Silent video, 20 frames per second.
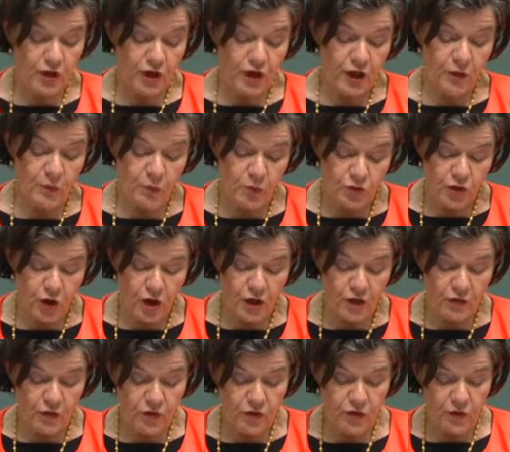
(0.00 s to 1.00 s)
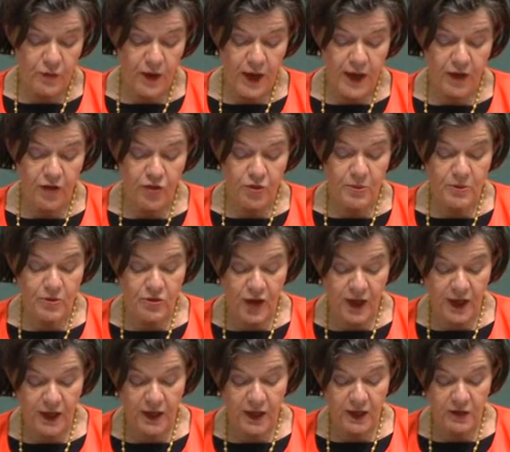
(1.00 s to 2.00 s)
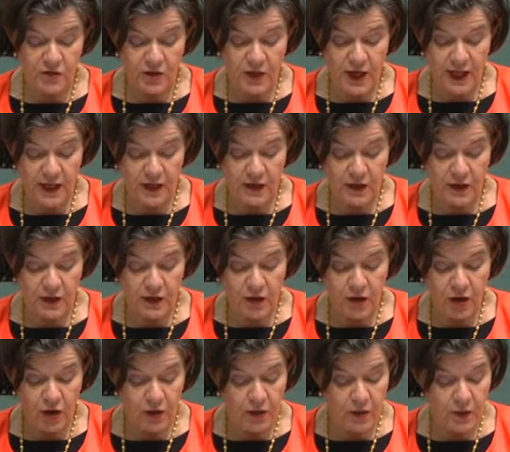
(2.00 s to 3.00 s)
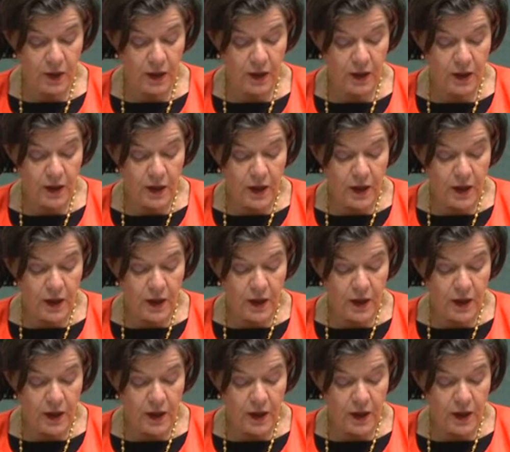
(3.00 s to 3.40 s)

only in Wodonga and surrounds but Tallangatta and Corowa,